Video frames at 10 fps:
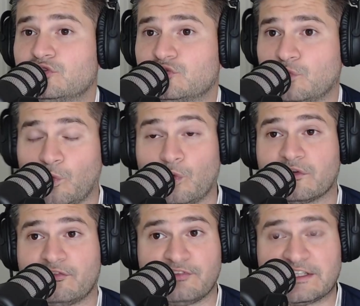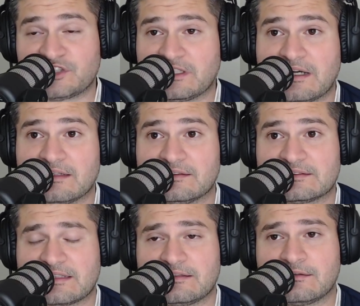to all the flashing colors
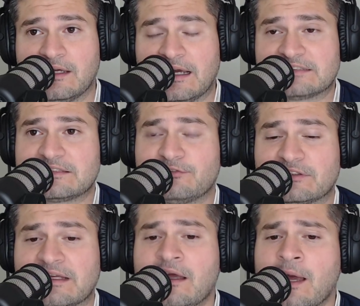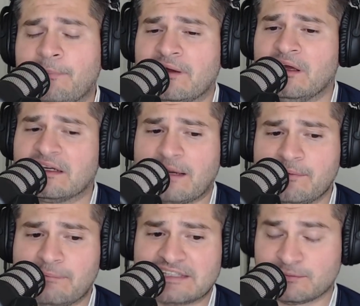and stuff like that. But coming
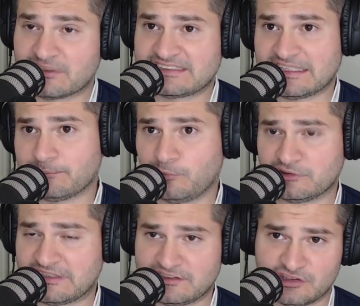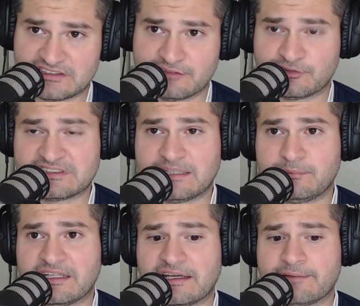back to my second point that you said for
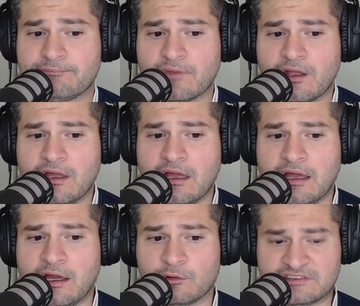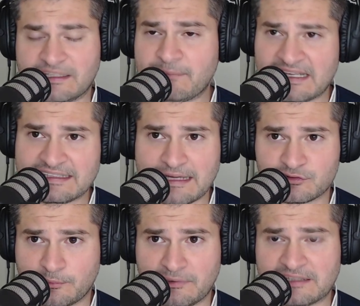TBA, the amount of games
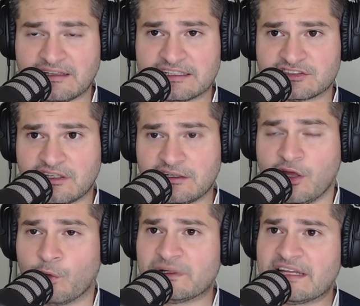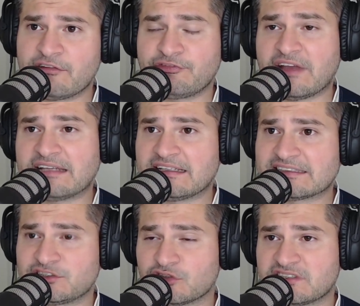we played last night, we never found
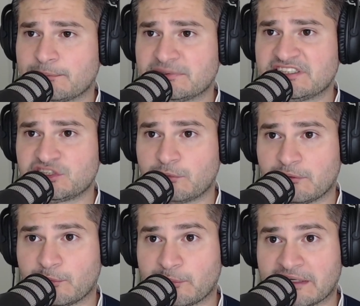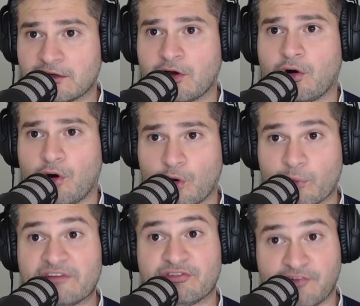ourselves in a position where we went, oh,
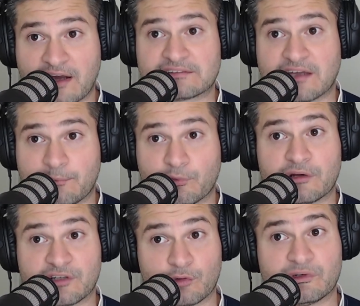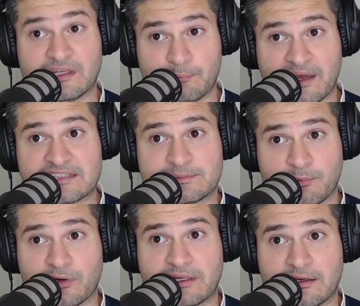we fucked up. We're in a really bad
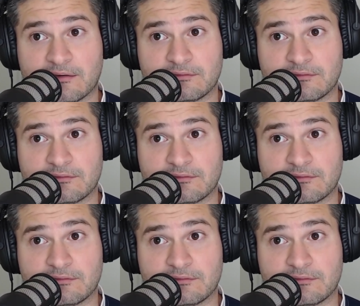spot here.